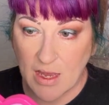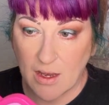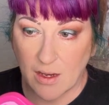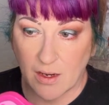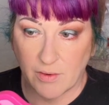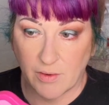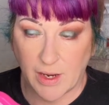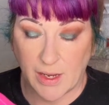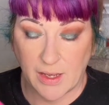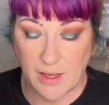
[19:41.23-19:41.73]
All
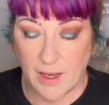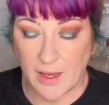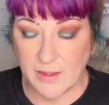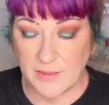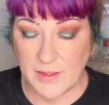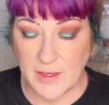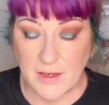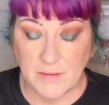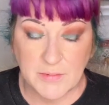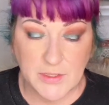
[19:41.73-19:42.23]
right, I
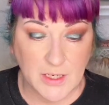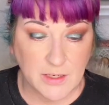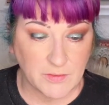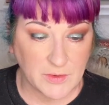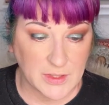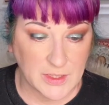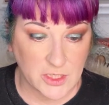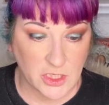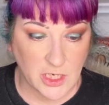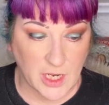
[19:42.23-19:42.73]
think I'm done
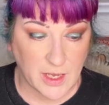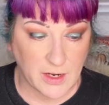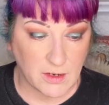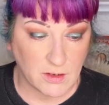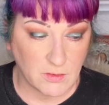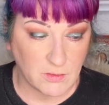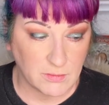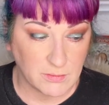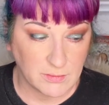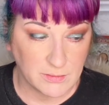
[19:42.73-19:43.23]
with the
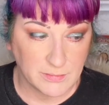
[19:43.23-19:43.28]
shadow.